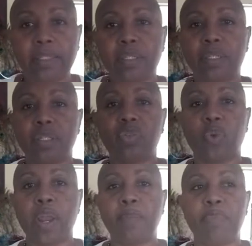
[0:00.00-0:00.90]
to
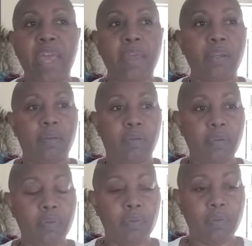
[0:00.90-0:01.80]
describe that
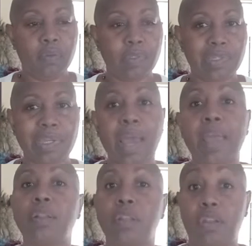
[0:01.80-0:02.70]

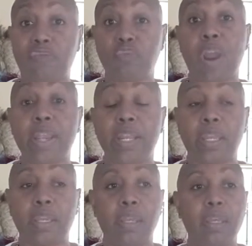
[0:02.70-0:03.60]
style of
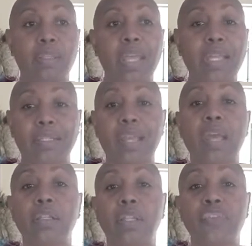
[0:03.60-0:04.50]
writing, that
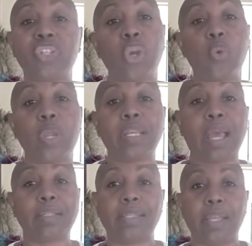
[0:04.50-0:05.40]
style of showing,
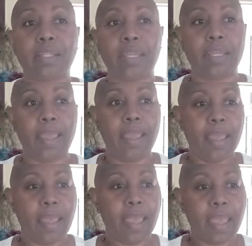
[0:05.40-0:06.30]
not telling,
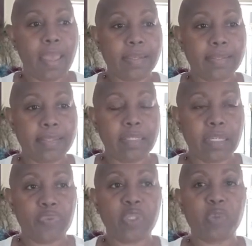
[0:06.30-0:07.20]
as the
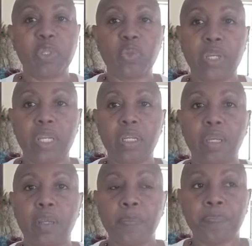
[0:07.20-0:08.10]
difference between